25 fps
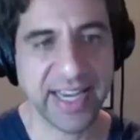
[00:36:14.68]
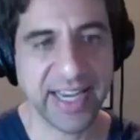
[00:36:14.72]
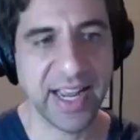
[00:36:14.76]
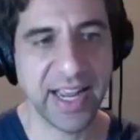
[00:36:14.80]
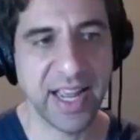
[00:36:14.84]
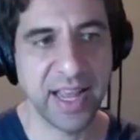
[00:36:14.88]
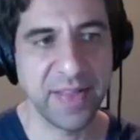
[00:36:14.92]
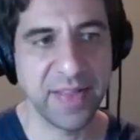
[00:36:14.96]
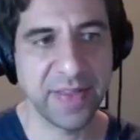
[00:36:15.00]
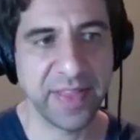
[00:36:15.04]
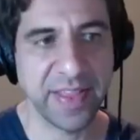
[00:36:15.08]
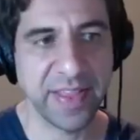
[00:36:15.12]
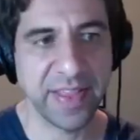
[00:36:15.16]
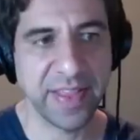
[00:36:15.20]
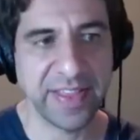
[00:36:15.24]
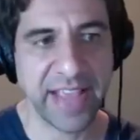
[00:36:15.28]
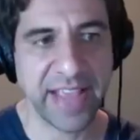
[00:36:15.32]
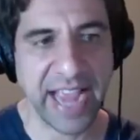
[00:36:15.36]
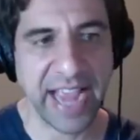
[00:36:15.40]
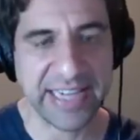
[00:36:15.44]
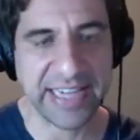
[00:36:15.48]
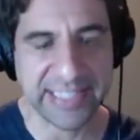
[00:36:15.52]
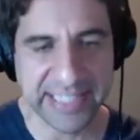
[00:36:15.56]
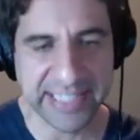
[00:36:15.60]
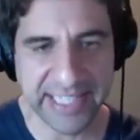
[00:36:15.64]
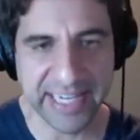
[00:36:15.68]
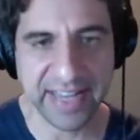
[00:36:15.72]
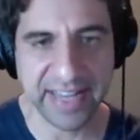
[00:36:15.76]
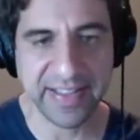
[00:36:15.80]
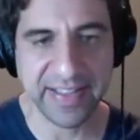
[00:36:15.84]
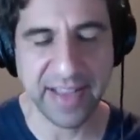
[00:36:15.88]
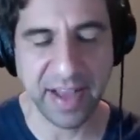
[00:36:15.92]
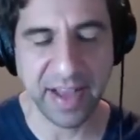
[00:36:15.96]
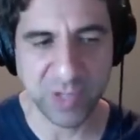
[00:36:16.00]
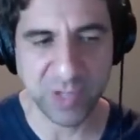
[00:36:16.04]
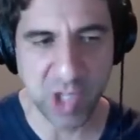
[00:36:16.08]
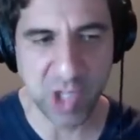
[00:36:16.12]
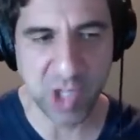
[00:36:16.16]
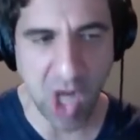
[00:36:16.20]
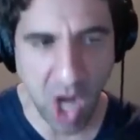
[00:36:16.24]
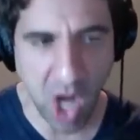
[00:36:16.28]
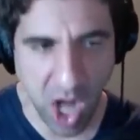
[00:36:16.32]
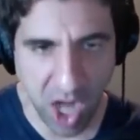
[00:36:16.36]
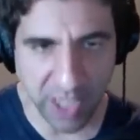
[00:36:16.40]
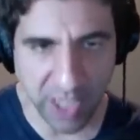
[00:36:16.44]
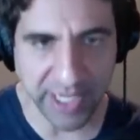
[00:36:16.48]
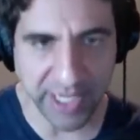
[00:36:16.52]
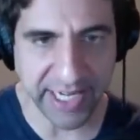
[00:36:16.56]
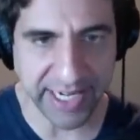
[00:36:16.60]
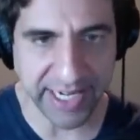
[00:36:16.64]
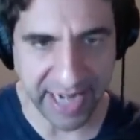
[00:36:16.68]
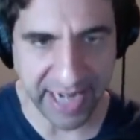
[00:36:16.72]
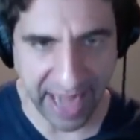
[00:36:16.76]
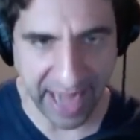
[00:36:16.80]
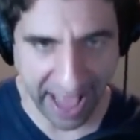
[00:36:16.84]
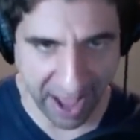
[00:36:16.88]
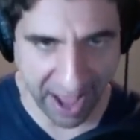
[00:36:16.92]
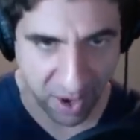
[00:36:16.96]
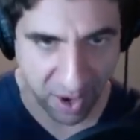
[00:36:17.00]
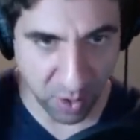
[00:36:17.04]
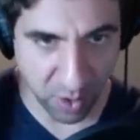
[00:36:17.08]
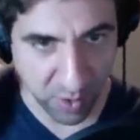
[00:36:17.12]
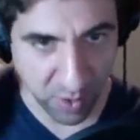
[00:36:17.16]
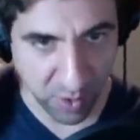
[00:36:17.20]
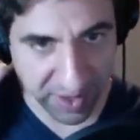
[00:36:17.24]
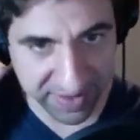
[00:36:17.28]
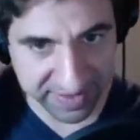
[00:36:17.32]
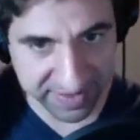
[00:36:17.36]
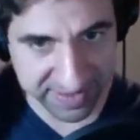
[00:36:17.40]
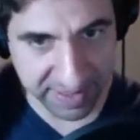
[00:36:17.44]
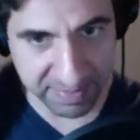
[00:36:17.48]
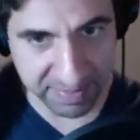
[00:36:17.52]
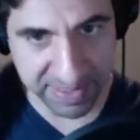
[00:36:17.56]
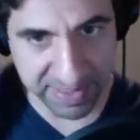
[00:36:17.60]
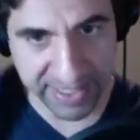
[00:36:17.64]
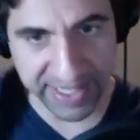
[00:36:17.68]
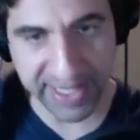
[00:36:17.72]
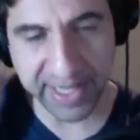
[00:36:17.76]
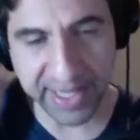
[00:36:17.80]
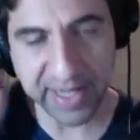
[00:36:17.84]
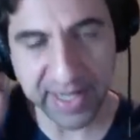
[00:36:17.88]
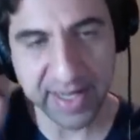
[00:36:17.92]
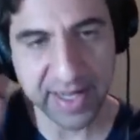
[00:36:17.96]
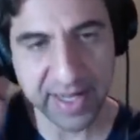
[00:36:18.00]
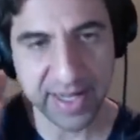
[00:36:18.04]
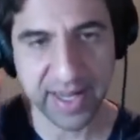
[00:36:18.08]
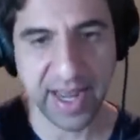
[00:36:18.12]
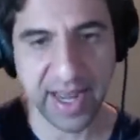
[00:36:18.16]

the idea of talking it out with somebody,